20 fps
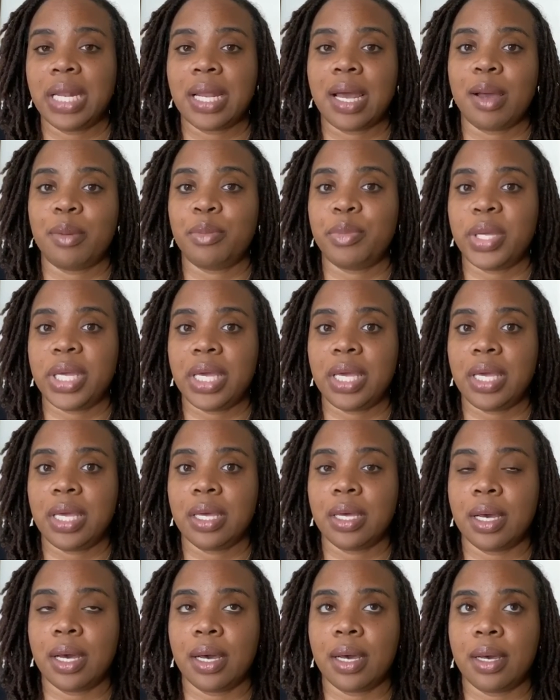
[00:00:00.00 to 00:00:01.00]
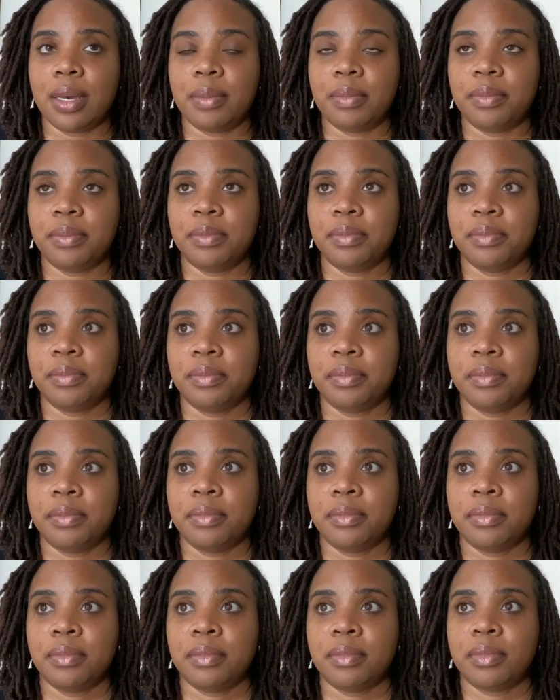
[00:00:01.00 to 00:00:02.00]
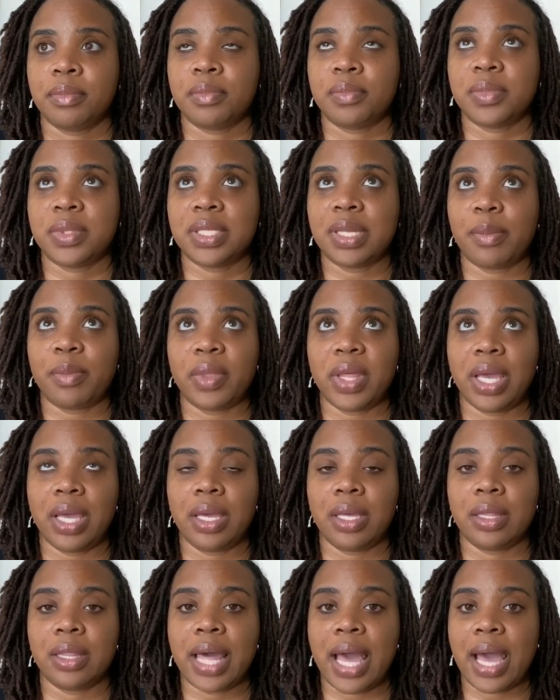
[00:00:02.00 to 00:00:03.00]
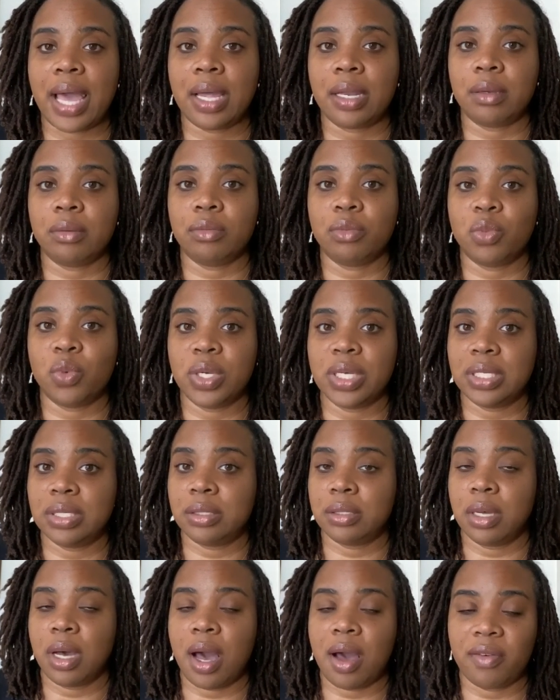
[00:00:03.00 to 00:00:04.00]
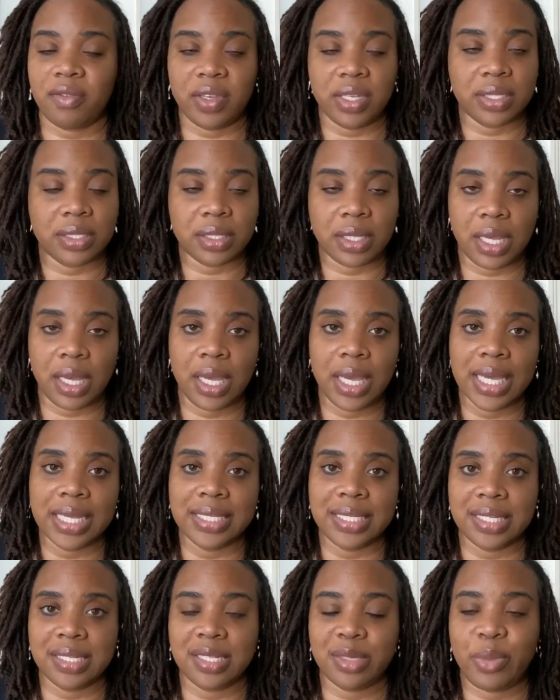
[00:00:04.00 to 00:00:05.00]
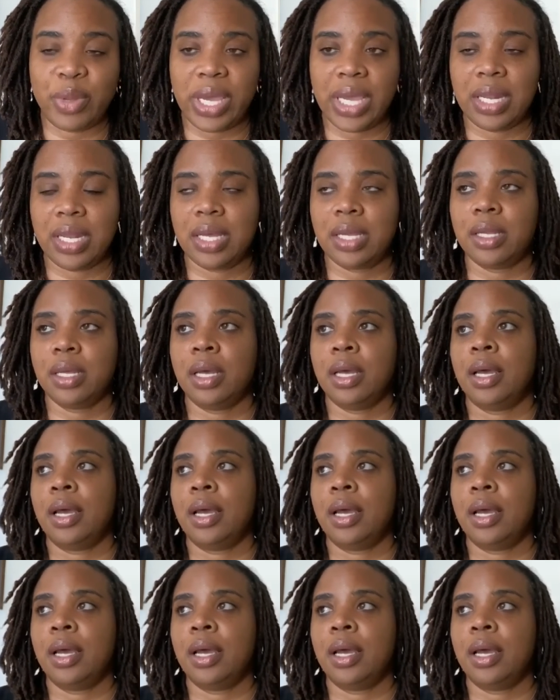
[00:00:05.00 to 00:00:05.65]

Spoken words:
not be something that was obviously anticipated.